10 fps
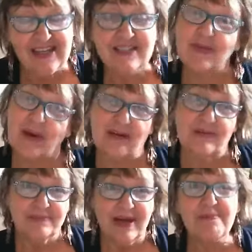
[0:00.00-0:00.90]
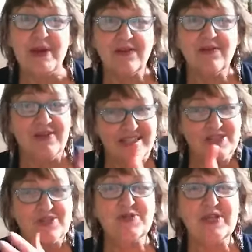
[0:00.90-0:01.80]
eh, well, my background
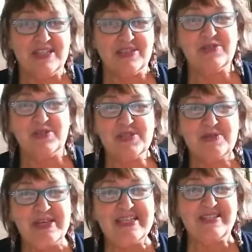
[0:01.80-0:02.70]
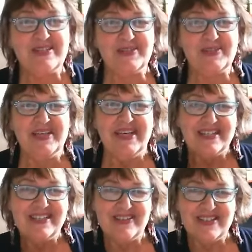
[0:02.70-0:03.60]
is Trudy introduced me to
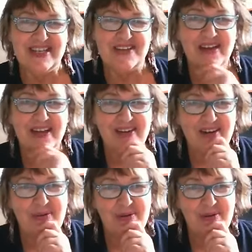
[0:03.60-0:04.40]
to Sunrider.